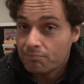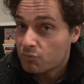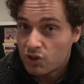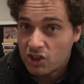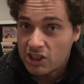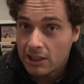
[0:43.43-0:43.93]

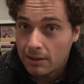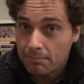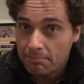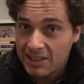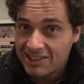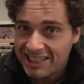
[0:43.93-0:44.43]
still
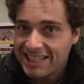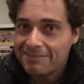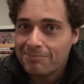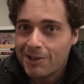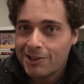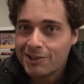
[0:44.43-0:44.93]
mint
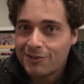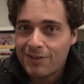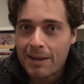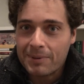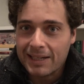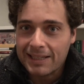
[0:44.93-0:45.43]
inbox
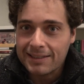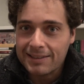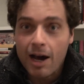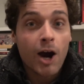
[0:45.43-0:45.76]
Fabuland.